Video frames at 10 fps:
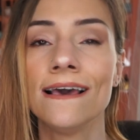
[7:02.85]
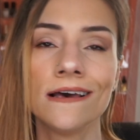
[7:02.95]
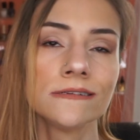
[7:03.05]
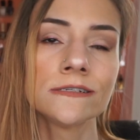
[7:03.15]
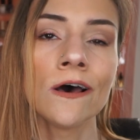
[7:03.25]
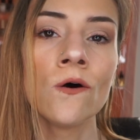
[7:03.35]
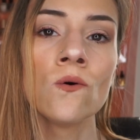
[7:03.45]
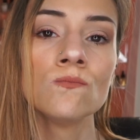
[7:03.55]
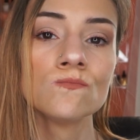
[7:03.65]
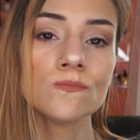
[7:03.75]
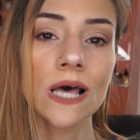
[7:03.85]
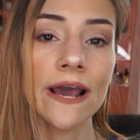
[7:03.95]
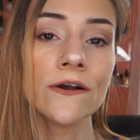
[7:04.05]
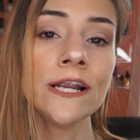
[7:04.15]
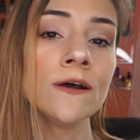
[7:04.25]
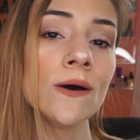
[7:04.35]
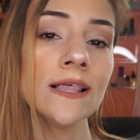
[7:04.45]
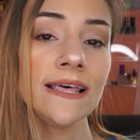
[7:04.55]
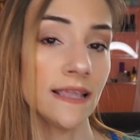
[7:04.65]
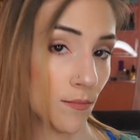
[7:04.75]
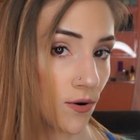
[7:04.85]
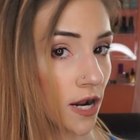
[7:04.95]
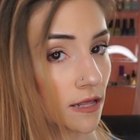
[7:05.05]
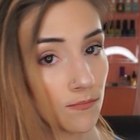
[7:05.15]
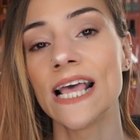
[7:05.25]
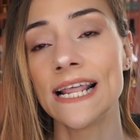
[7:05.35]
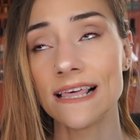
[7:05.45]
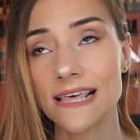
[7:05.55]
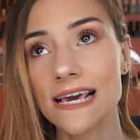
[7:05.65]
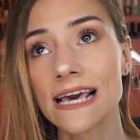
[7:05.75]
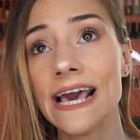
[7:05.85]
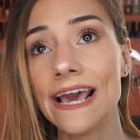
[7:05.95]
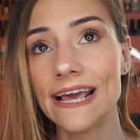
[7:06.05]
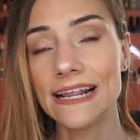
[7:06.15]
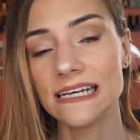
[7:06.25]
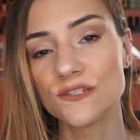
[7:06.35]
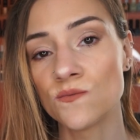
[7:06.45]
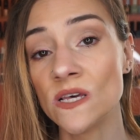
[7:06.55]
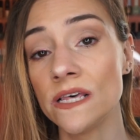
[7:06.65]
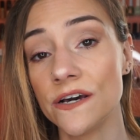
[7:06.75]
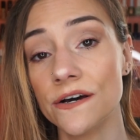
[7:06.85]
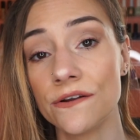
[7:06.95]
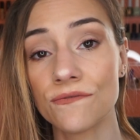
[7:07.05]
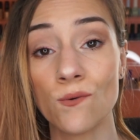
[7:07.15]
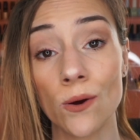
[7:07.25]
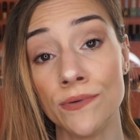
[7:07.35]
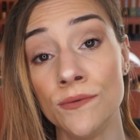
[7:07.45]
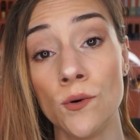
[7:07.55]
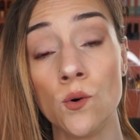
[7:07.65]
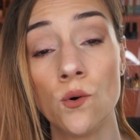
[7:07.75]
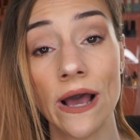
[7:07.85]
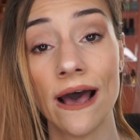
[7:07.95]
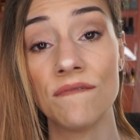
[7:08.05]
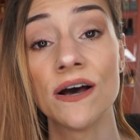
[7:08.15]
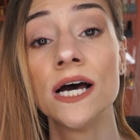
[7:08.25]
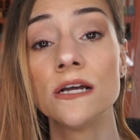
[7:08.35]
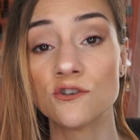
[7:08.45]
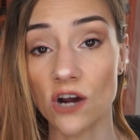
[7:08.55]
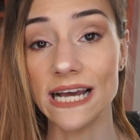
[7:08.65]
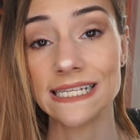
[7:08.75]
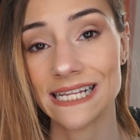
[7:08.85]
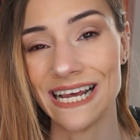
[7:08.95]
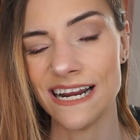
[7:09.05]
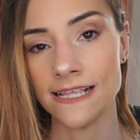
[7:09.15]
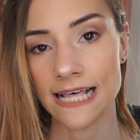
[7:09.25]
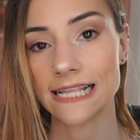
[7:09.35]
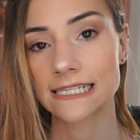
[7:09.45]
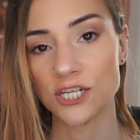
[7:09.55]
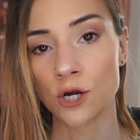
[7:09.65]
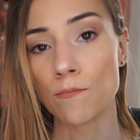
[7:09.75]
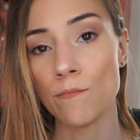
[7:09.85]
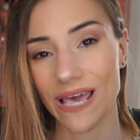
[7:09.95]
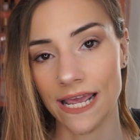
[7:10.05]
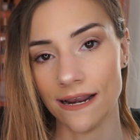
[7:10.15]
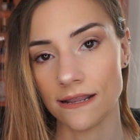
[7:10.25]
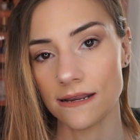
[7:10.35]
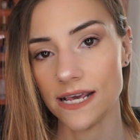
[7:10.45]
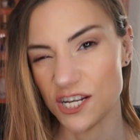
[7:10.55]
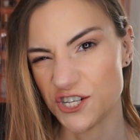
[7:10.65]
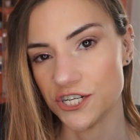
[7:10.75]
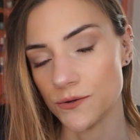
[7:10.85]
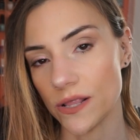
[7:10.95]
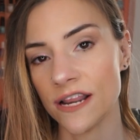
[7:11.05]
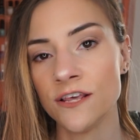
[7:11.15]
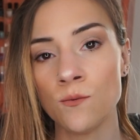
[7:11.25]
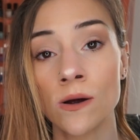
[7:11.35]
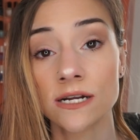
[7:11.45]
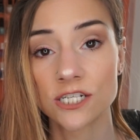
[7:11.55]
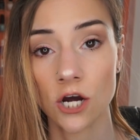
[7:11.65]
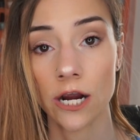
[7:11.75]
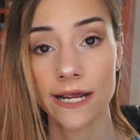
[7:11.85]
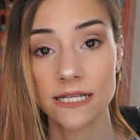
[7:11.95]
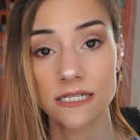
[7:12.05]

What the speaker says: So I already know I like that product, and I think it is really good for people who have dry skin and that's your main issue that you want to target.